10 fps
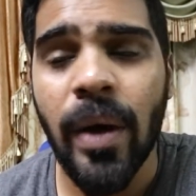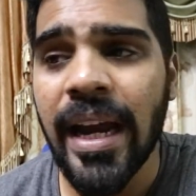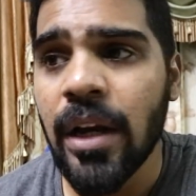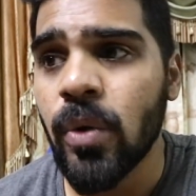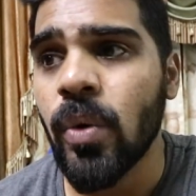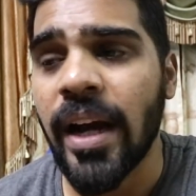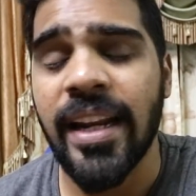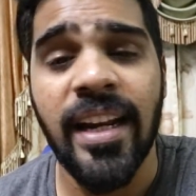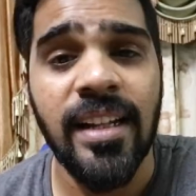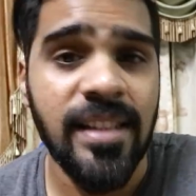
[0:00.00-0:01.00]
why do I
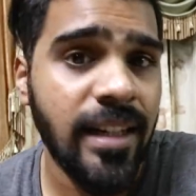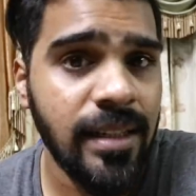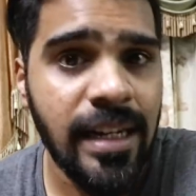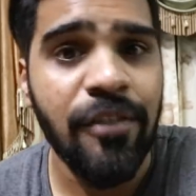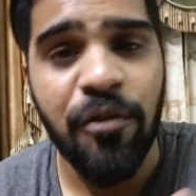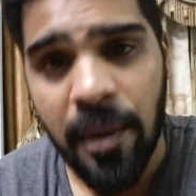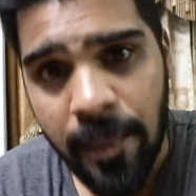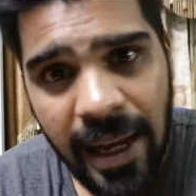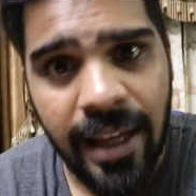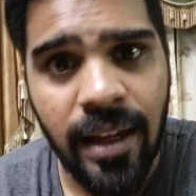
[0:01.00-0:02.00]
need a center stand for my
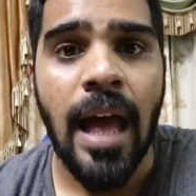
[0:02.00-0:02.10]
bike?